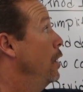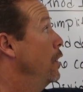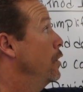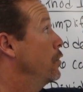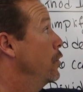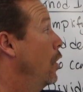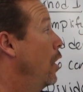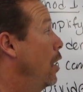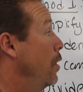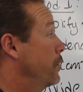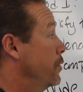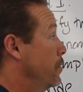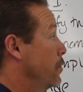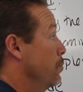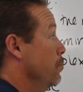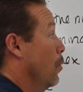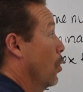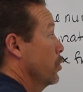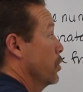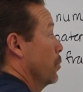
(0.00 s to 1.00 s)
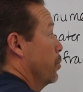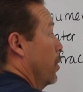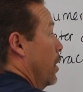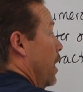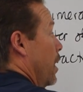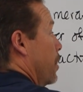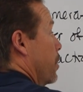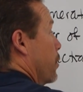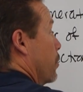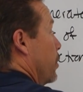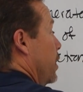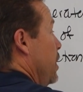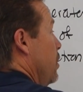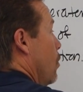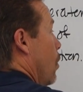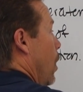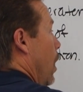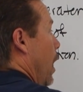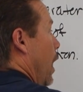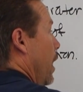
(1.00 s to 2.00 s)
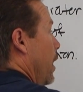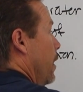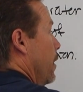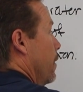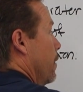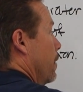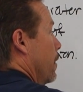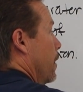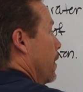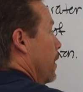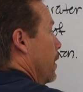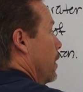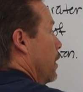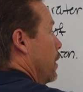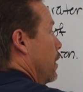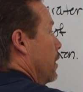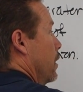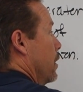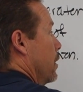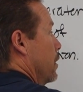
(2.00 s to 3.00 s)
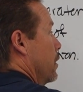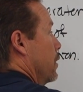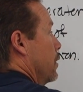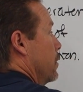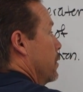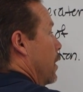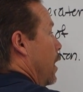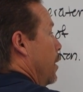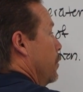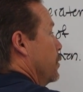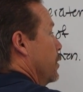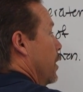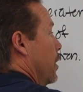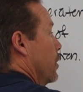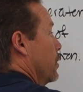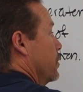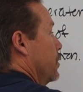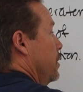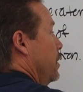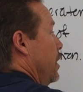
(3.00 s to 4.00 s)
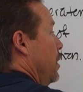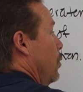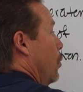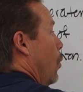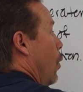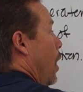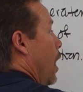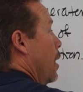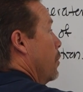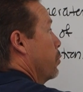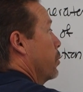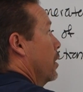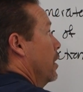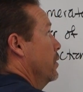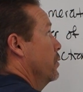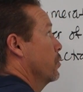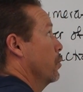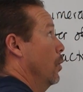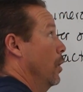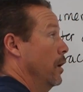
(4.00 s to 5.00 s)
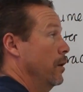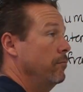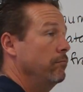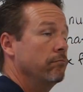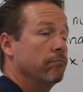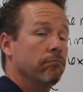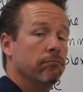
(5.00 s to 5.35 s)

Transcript: So I'll multiply 3y times the LCD y plus 1